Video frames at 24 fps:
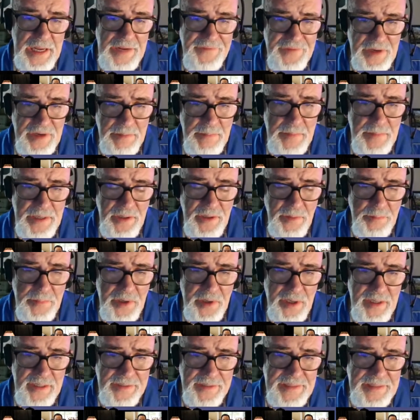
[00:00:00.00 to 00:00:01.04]
if I'm my own
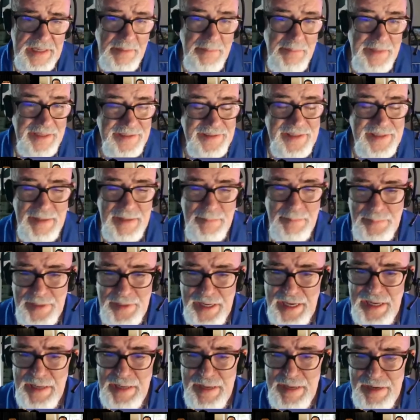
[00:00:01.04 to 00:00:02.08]
boss, that means I'm
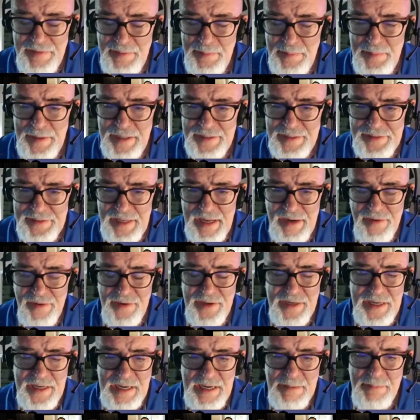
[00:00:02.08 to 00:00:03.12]
paying everybody's
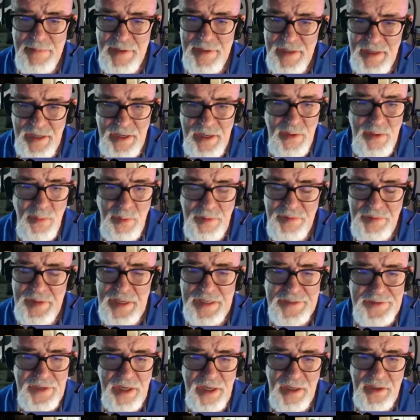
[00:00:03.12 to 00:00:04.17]
salary, and when
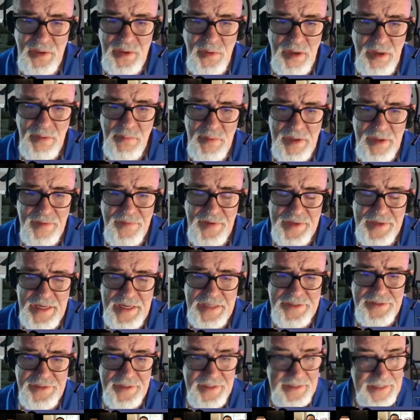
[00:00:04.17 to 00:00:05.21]
things aren't going well
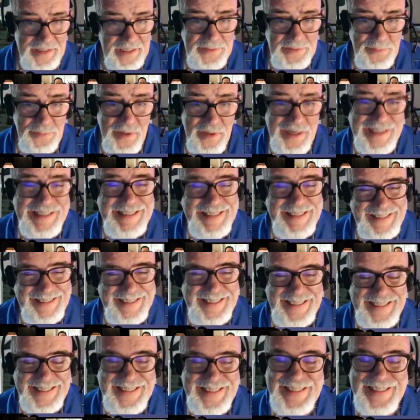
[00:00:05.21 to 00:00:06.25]
financially, guess what?
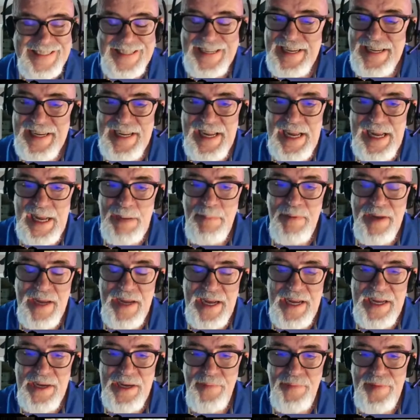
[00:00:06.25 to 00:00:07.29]

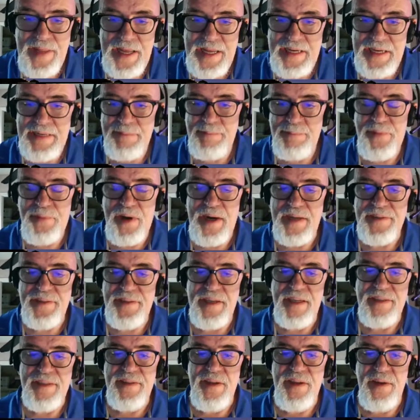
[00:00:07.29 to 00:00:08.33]
I own that
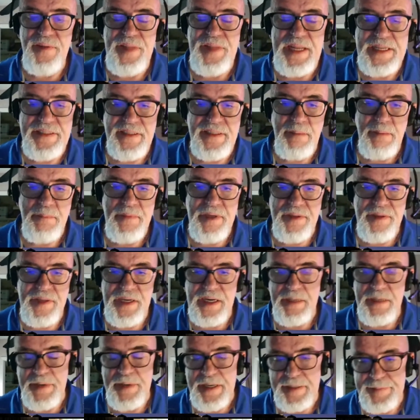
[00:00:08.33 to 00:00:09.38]
process, so that's something to
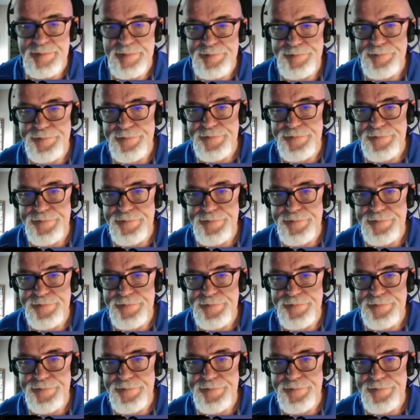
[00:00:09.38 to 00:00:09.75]
think about.